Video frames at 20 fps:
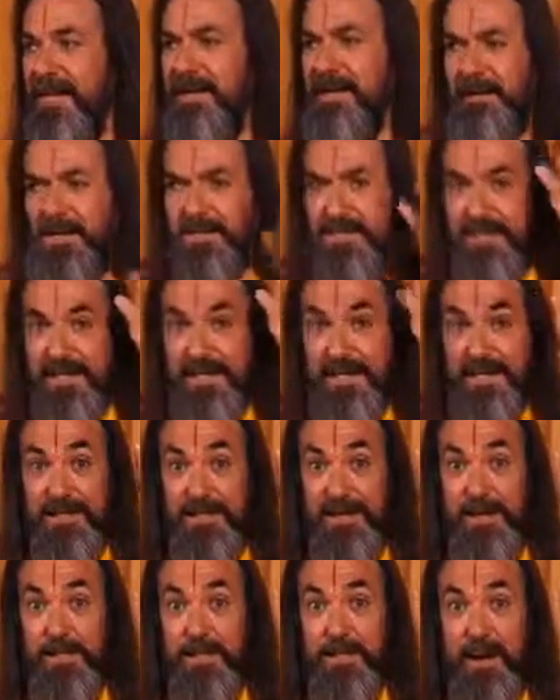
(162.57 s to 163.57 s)
They
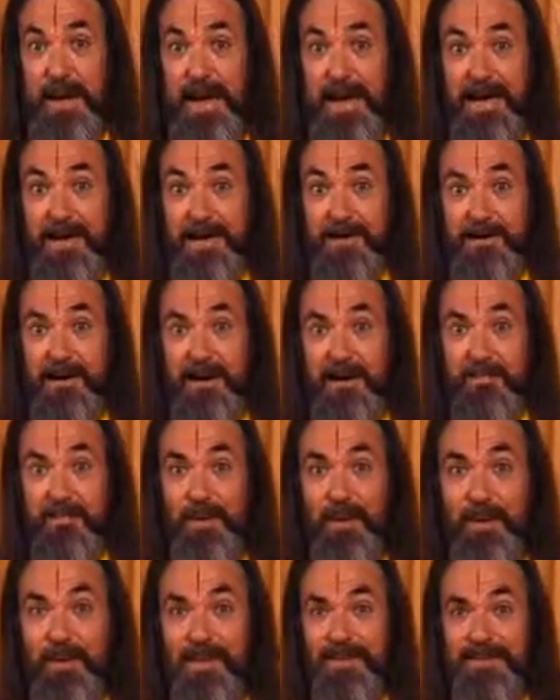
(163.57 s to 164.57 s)
recede to the back of our
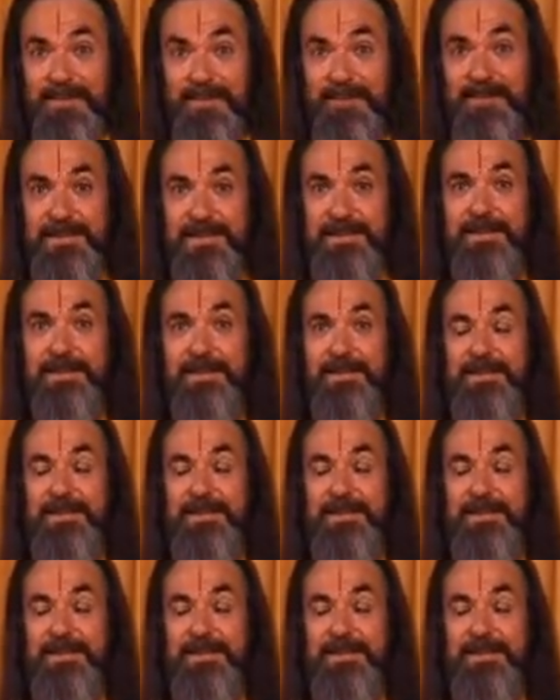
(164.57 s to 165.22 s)
mind.